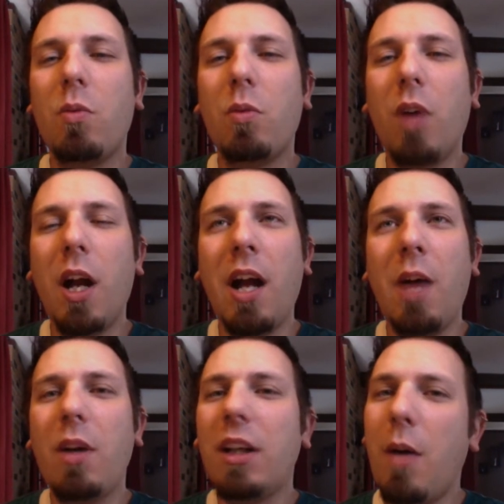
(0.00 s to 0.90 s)
I
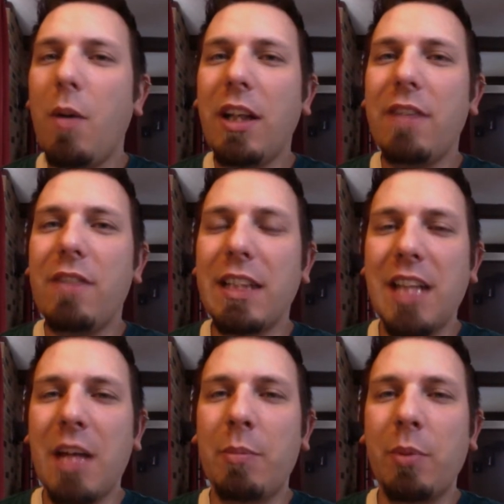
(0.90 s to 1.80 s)
want to give an
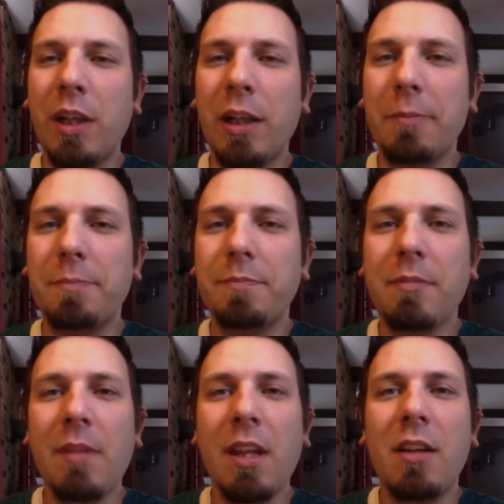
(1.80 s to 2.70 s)
example here.
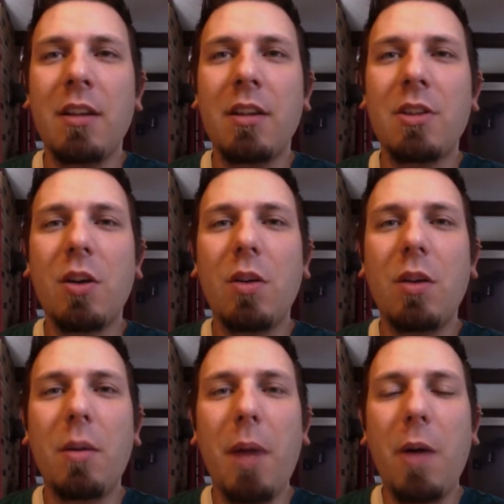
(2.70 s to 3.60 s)
So
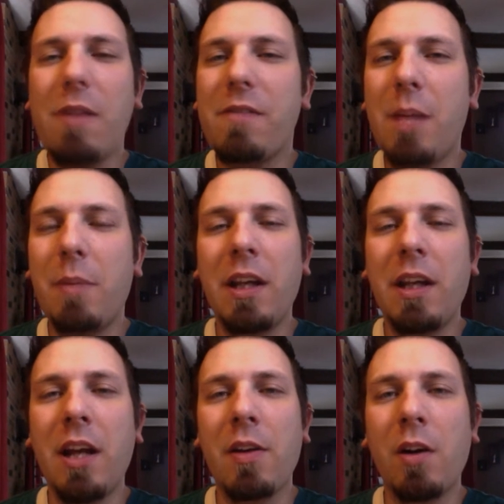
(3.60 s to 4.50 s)
my wife and I have been
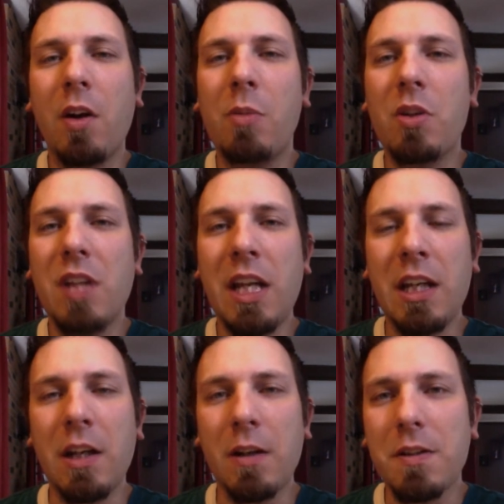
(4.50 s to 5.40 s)
together almost 8
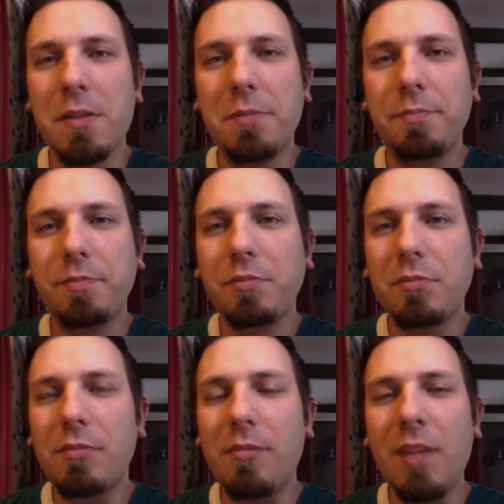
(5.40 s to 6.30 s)
years.
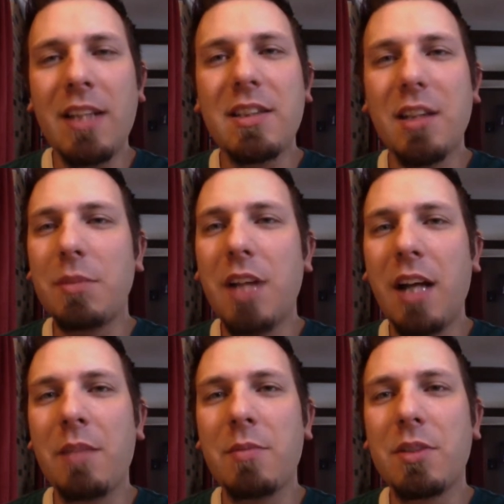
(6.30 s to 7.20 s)
And
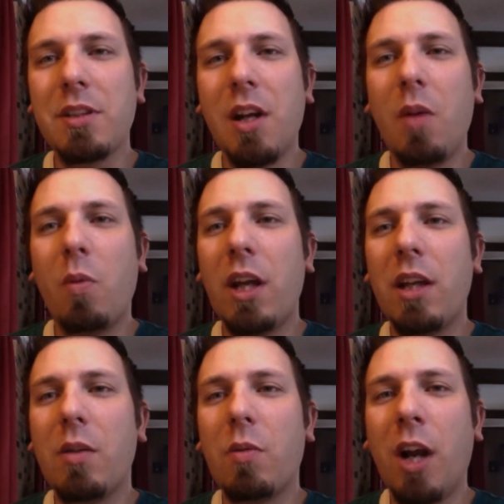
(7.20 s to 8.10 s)
sometimes when
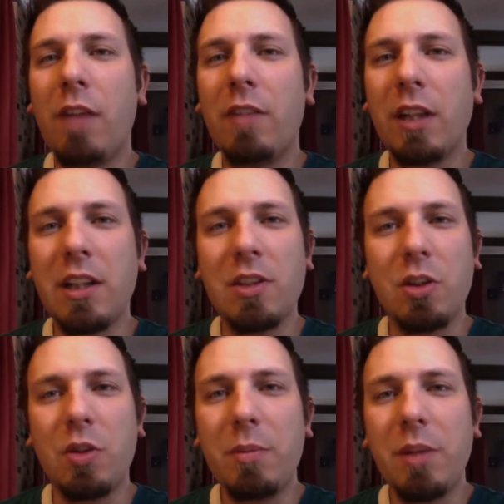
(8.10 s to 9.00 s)
we're having a
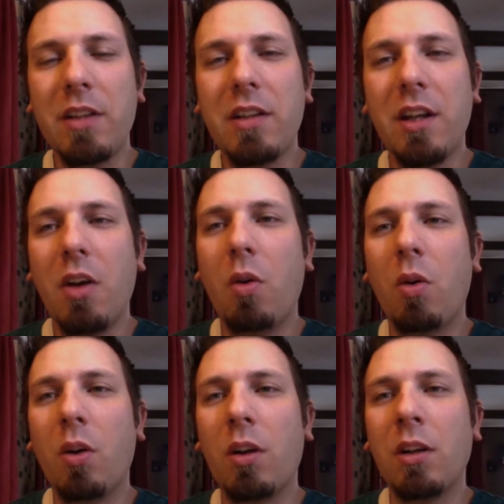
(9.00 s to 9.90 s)
disagreement
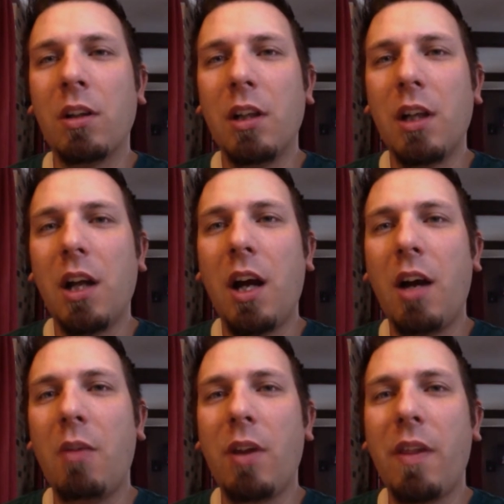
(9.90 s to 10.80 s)
or
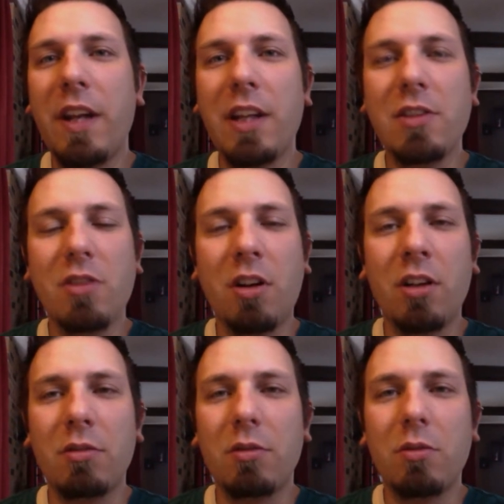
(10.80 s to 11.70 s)
when things
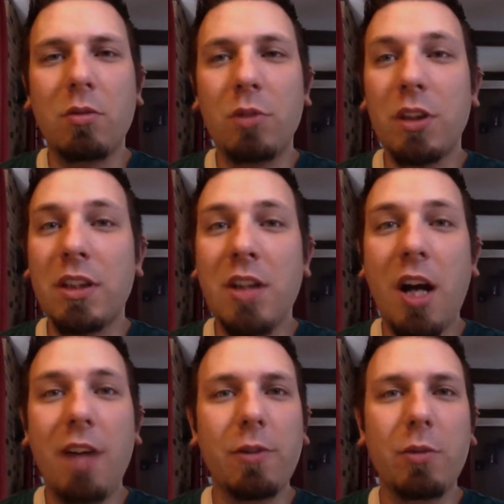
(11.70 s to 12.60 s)
are really
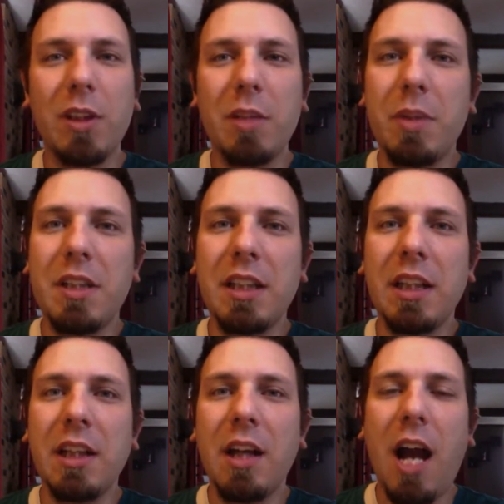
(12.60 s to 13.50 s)
tough or really busy,
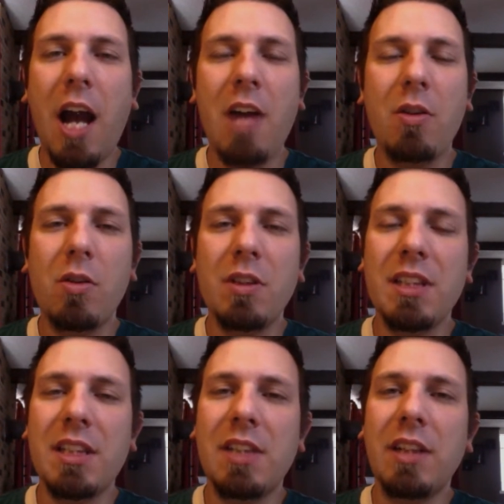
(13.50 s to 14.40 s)
I don't always
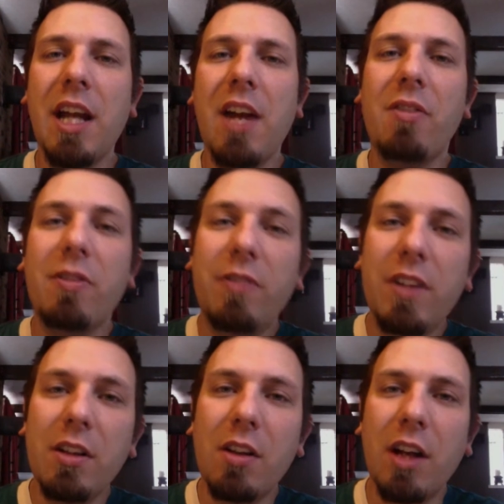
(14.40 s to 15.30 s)
necessarily
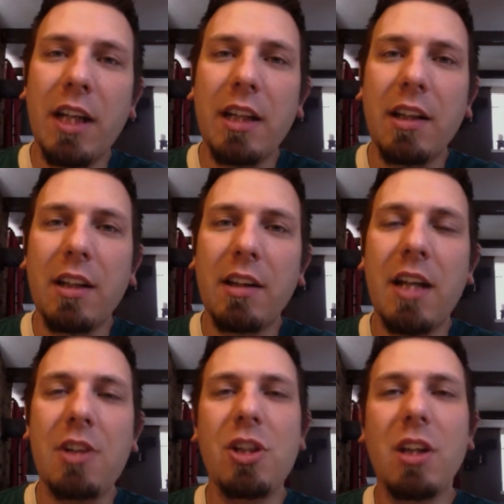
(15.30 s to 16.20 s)
feel like that
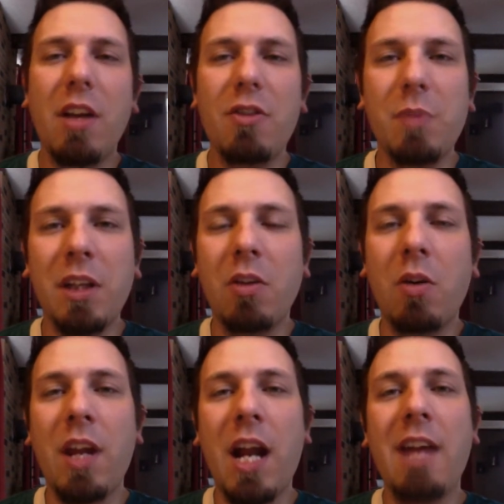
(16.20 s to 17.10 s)
she loves me or
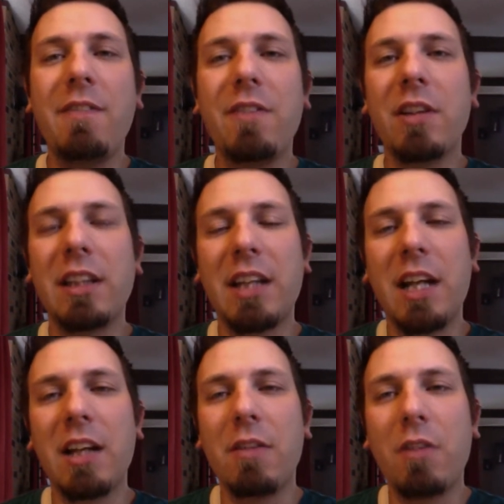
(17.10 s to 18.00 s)
that I feel like that I
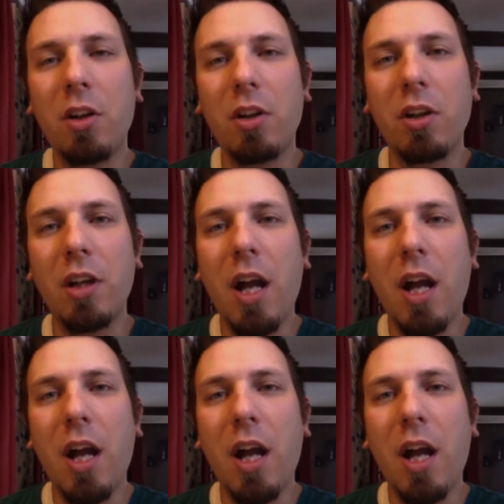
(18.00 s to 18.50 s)
love her.